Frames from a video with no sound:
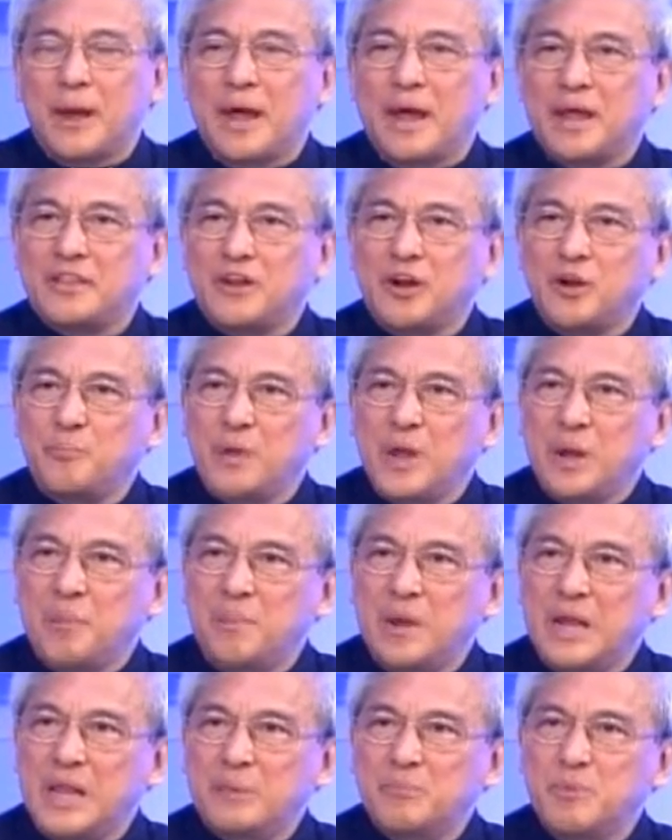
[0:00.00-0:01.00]
there'll be a
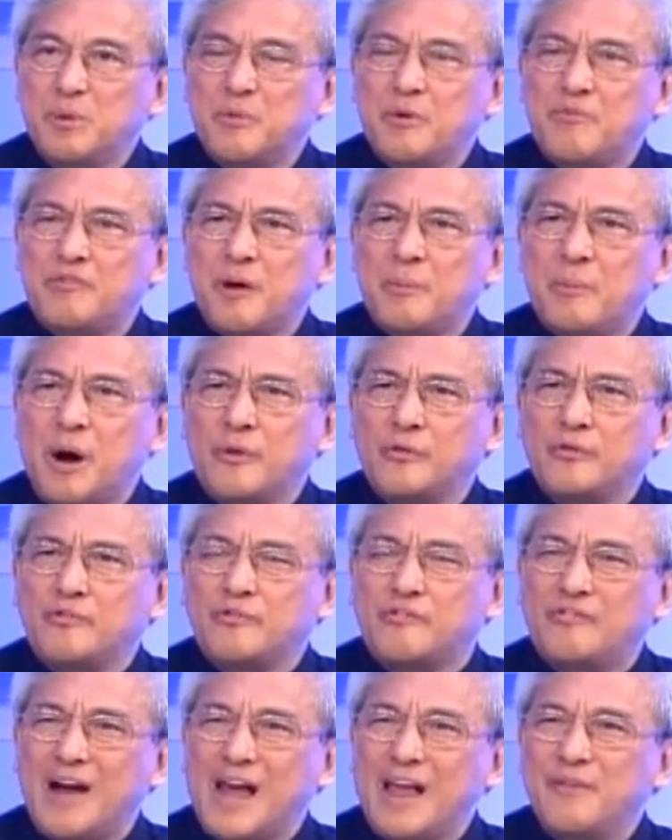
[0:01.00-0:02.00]
minimum of about
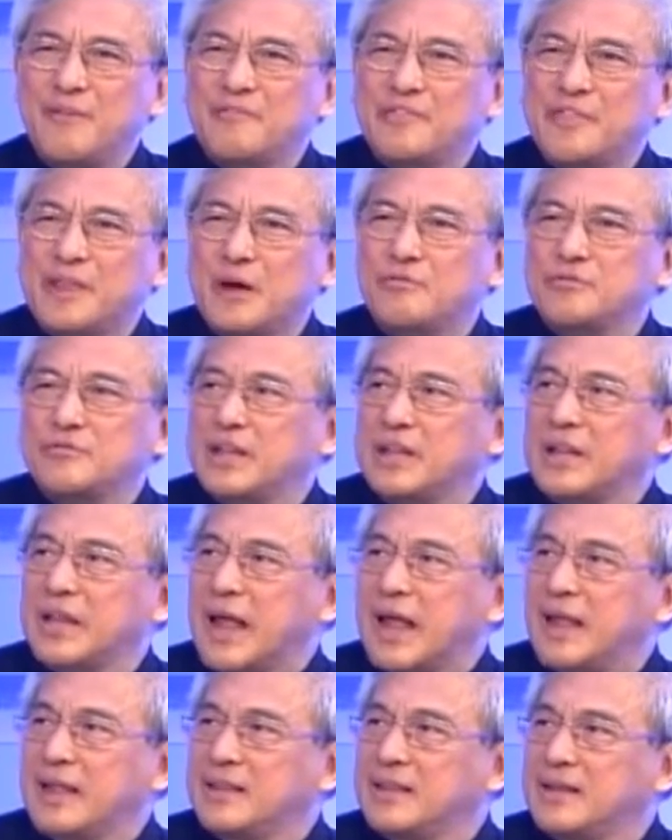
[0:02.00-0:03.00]
5,000
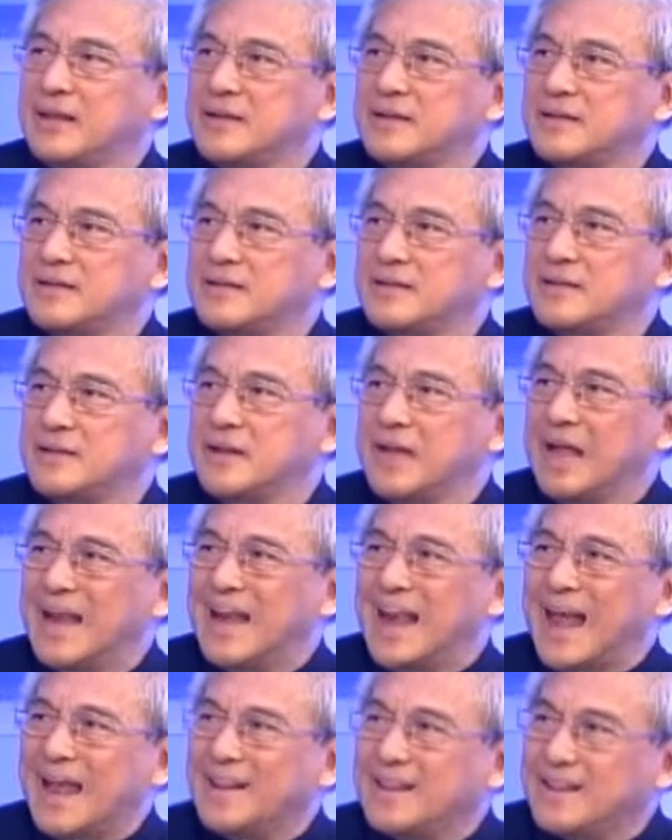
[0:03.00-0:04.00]
candles
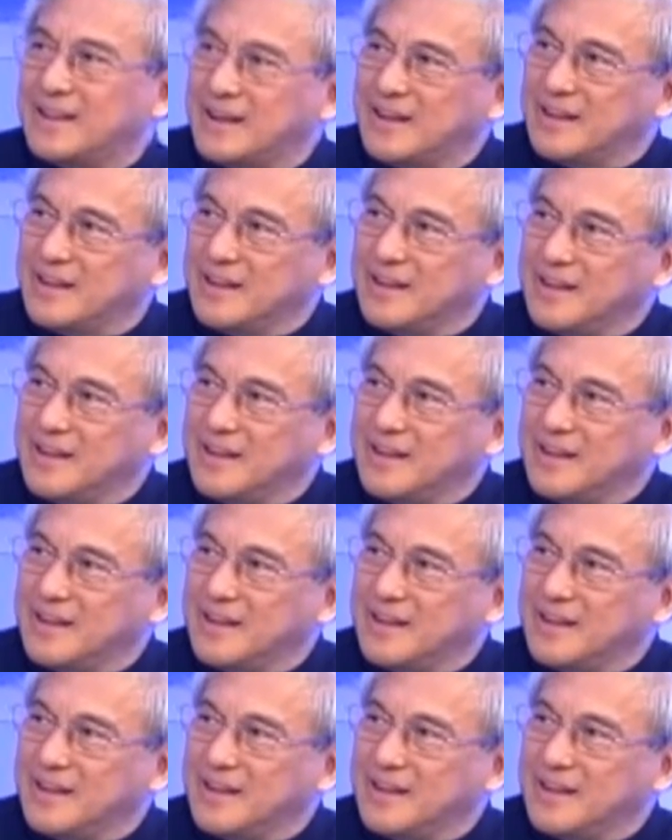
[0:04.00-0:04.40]
lighted